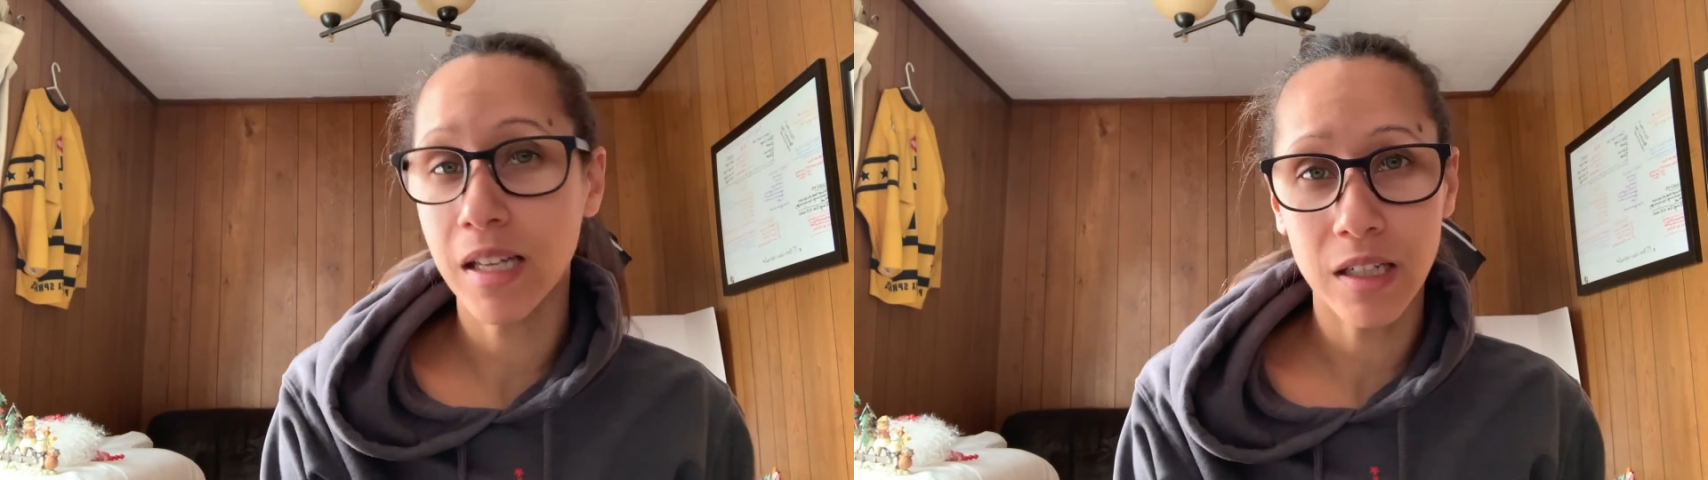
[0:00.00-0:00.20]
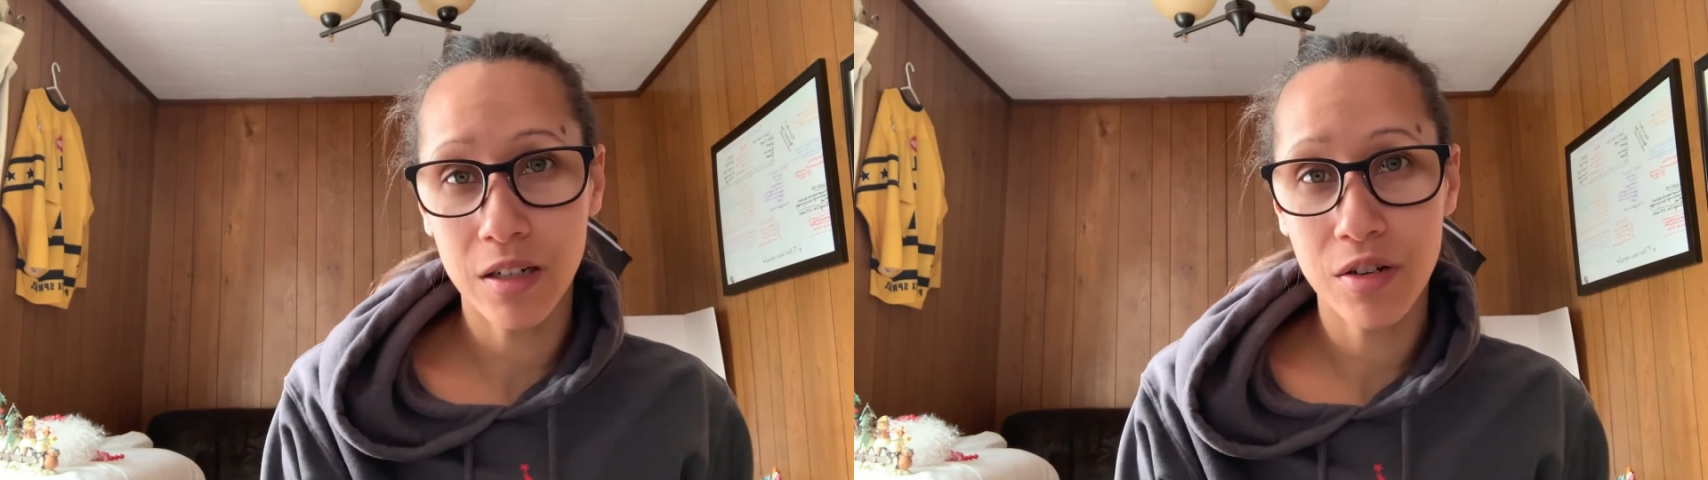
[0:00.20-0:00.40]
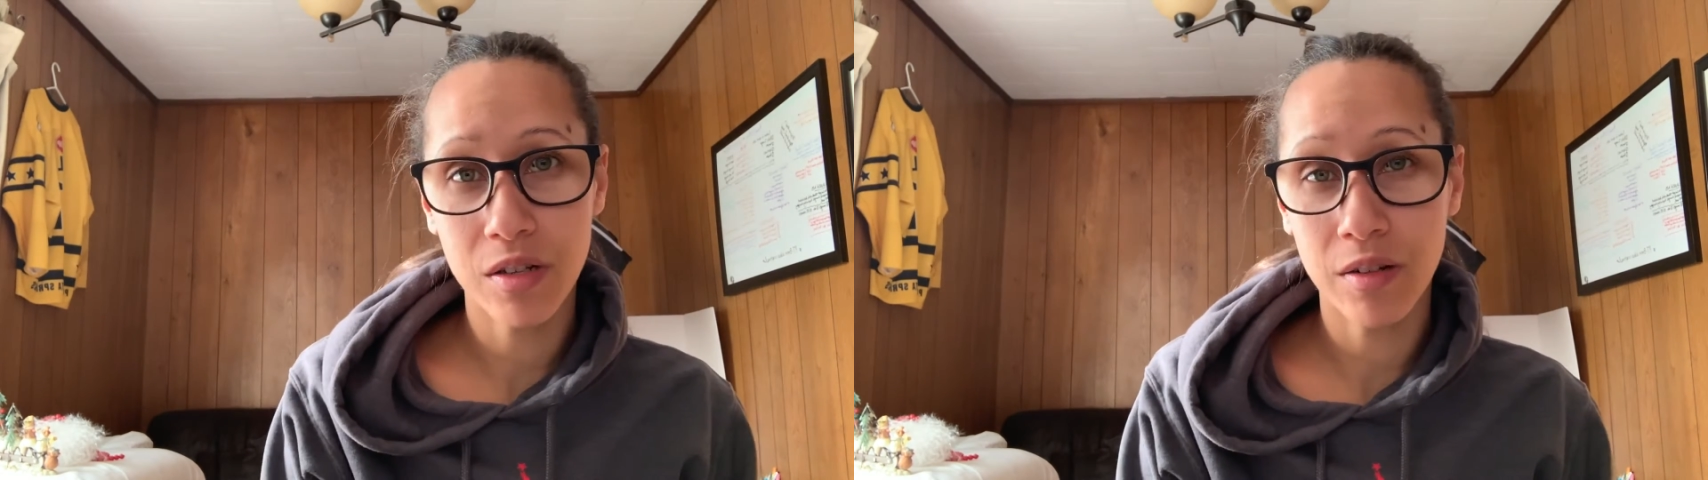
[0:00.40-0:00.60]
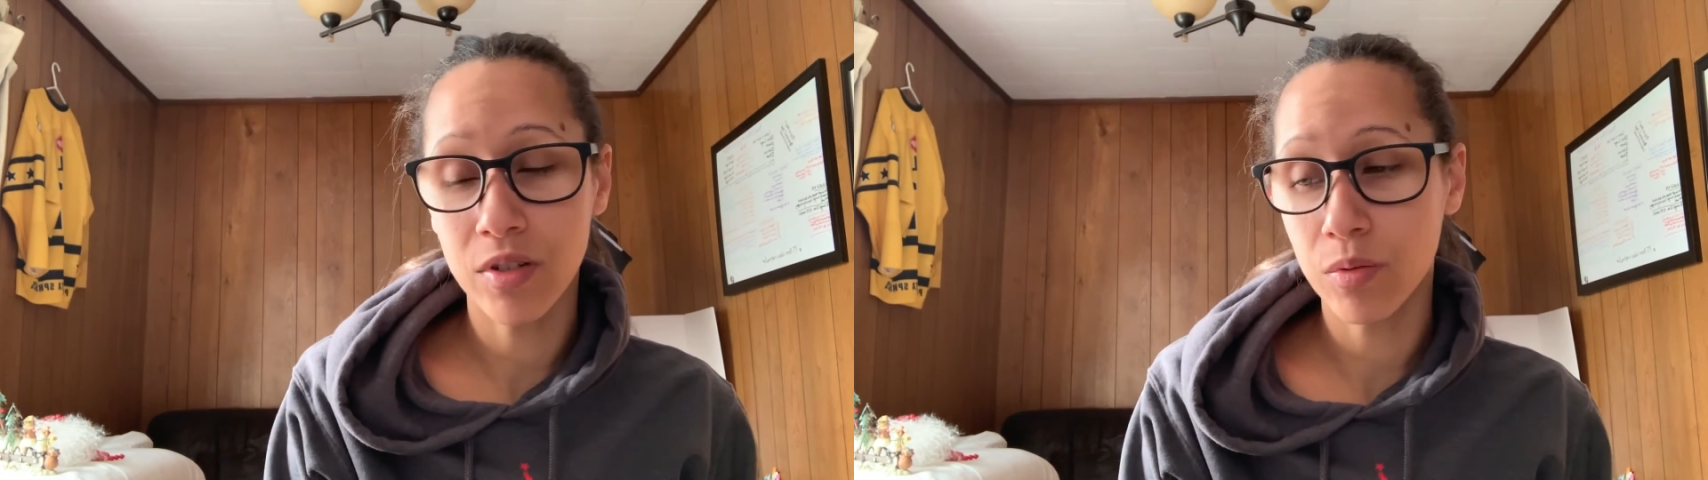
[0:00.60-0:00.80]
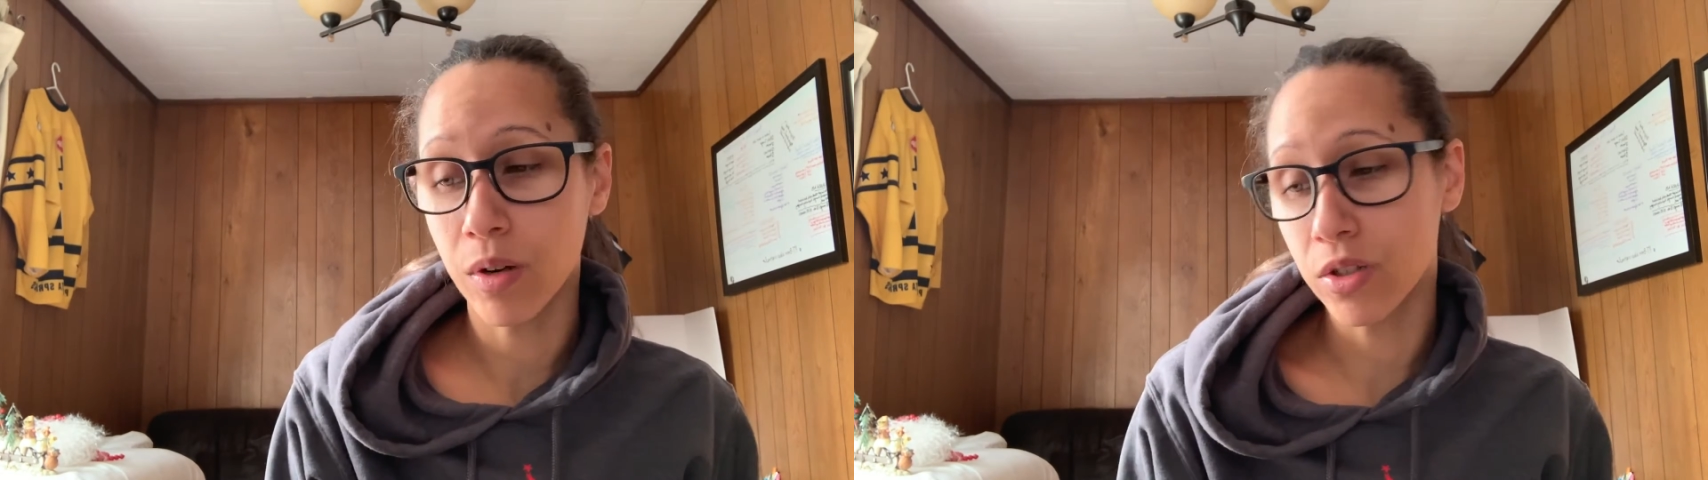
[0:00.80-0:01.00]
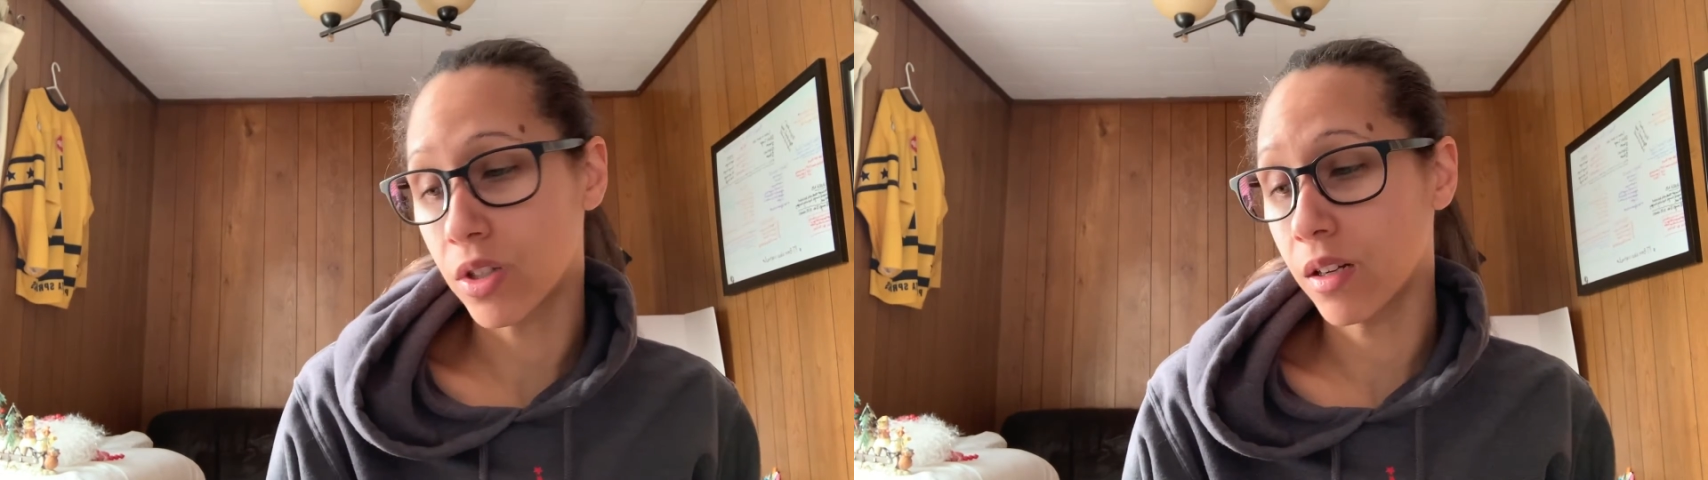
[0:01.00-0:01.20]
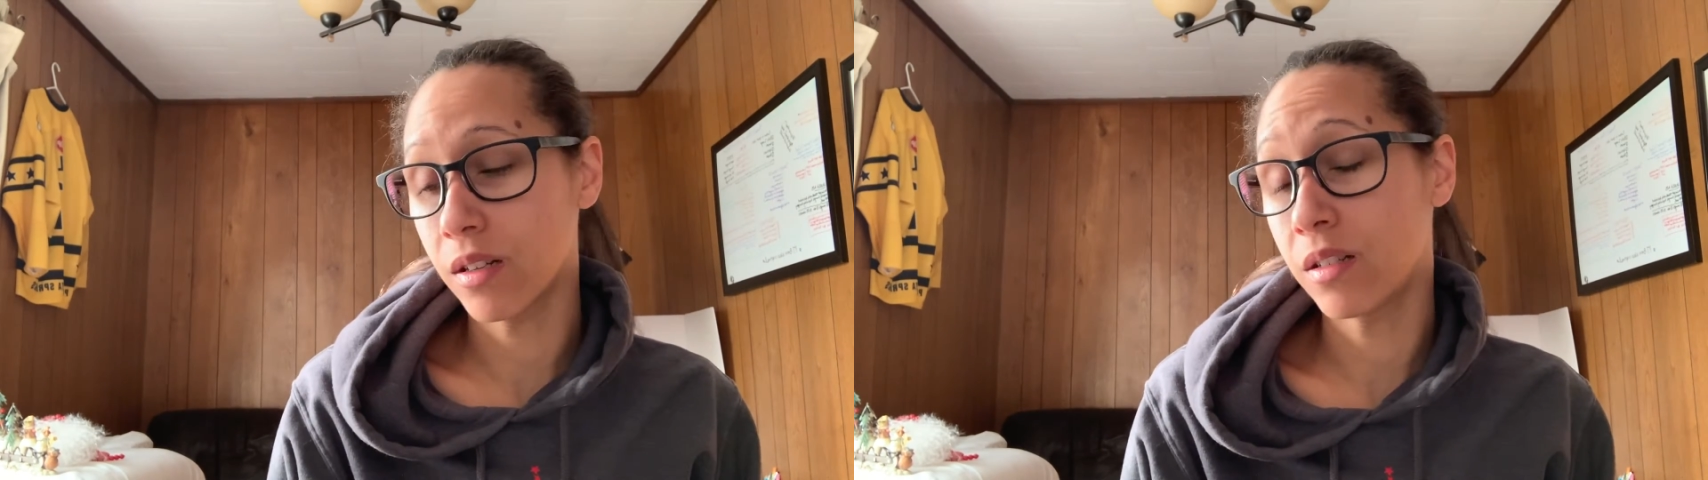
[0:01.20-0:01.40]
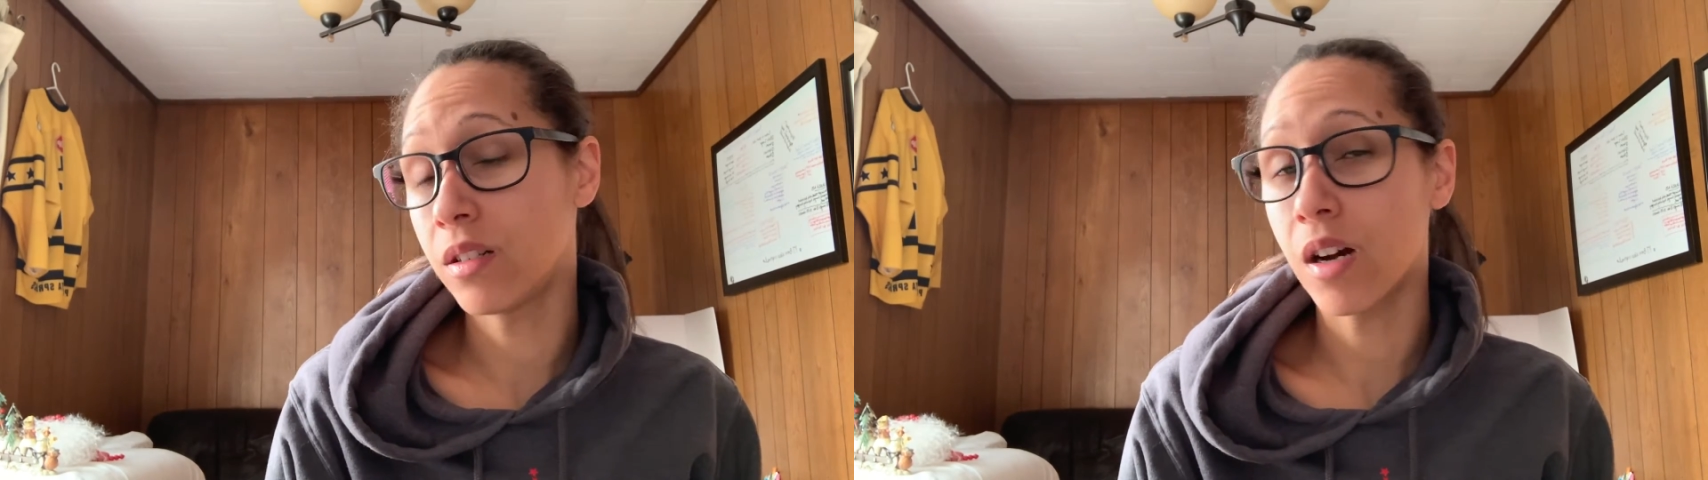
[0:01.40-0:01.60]
years of just watching
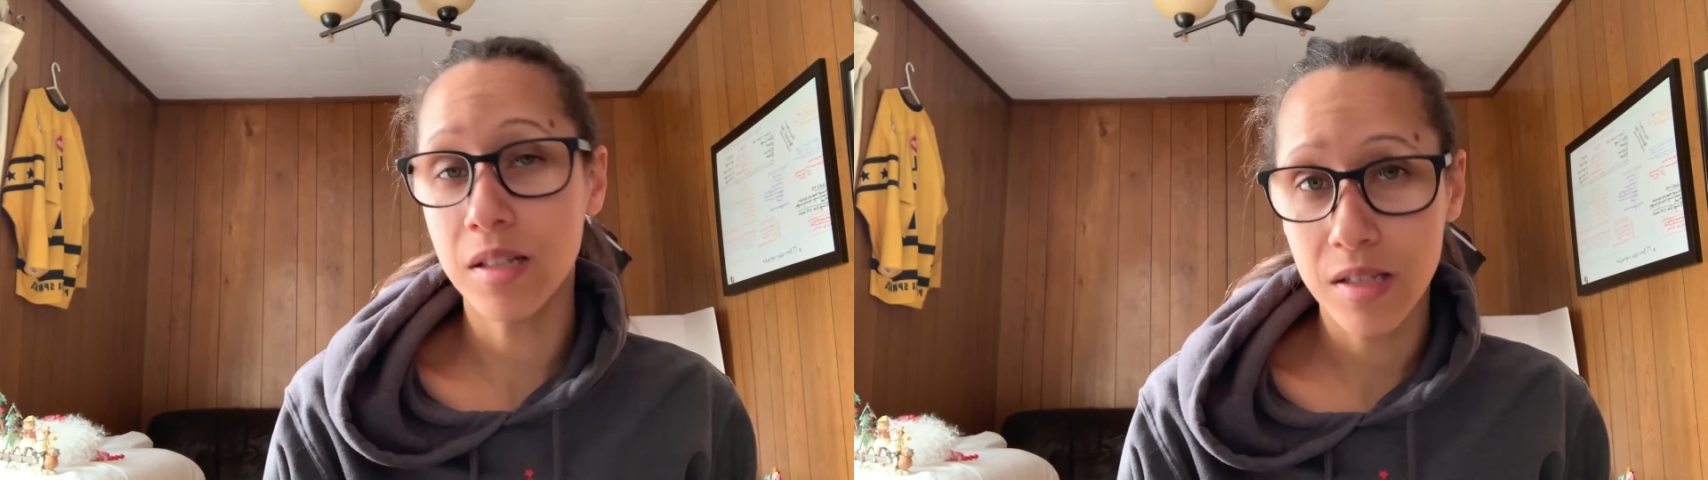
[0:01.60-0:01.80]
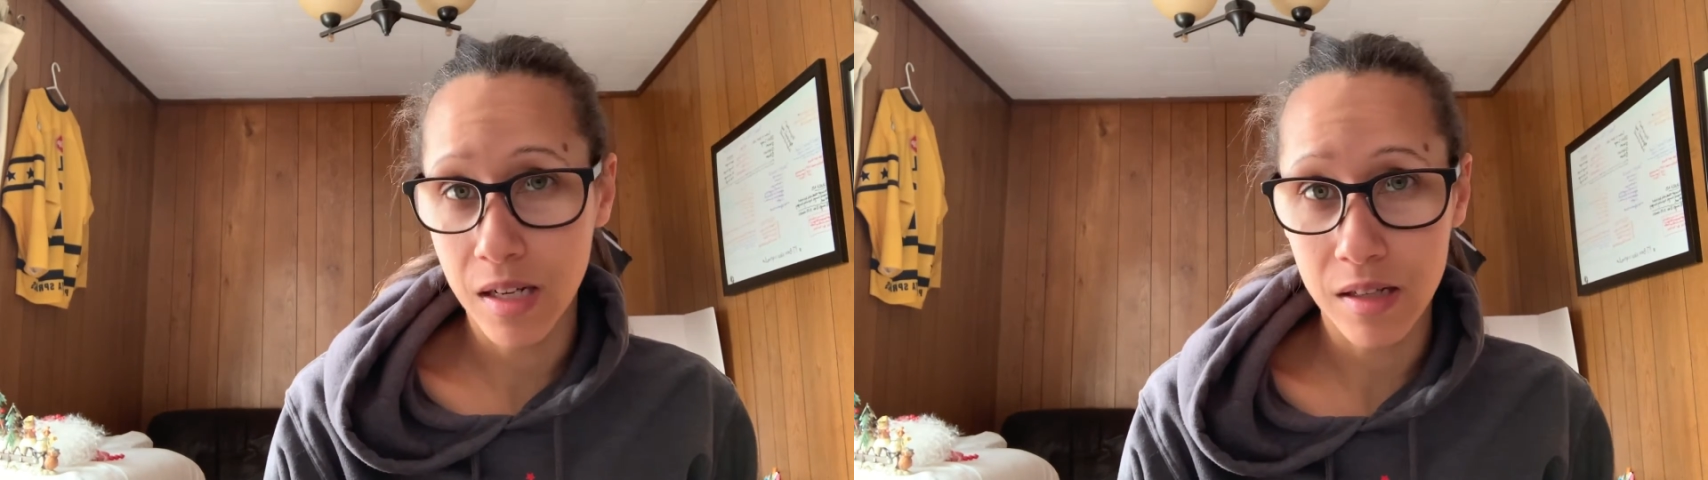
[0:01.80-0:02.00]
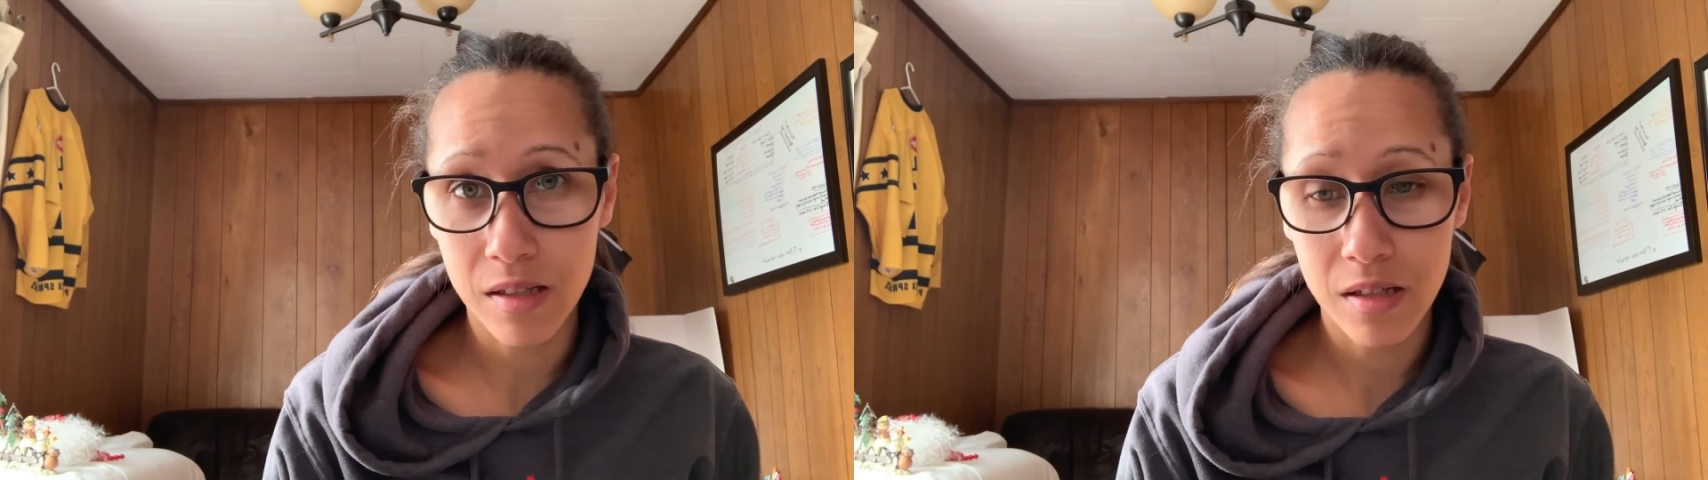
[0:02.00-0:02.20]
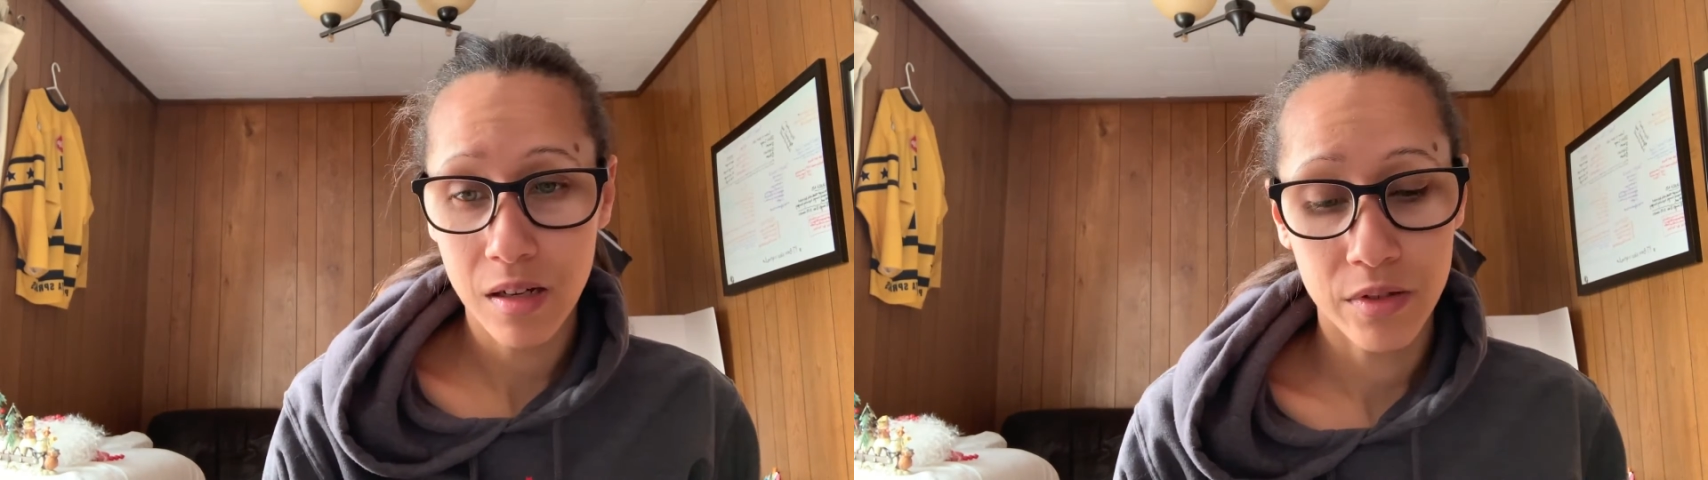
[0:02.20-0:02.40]
nonsense